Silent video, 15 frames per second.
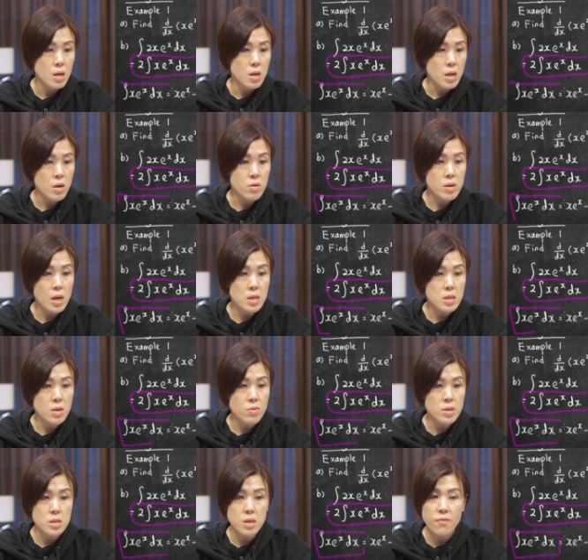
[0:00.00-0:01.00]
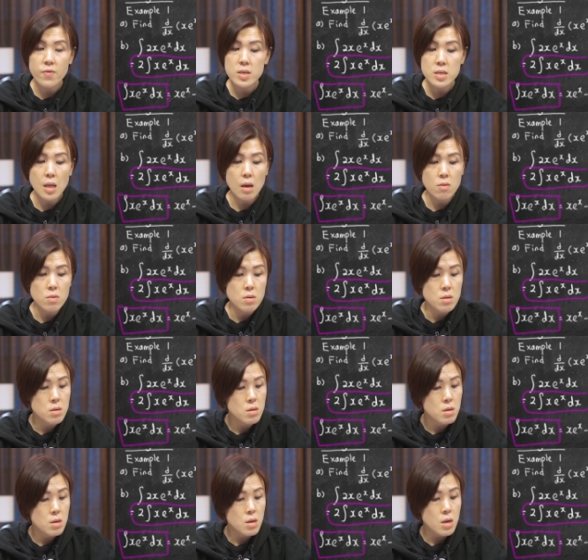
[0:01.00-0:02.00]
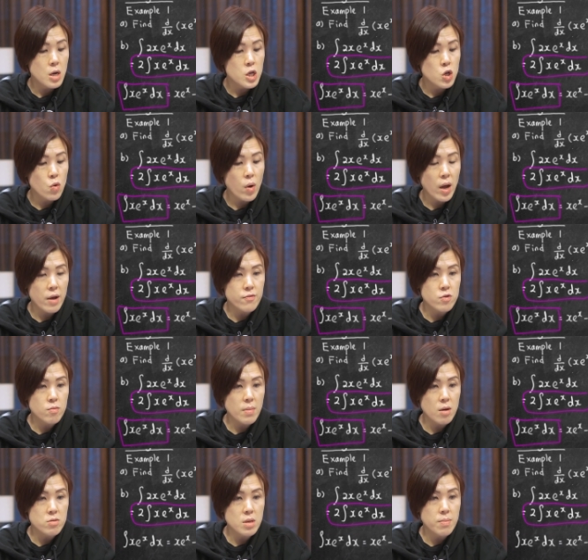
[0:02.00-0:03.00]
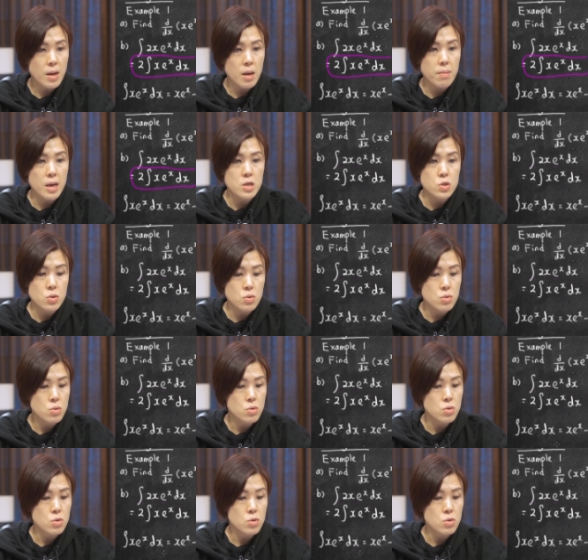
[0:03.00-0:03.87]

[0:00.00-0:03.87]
Can you guys see what the difference now? You have to multiply by 2.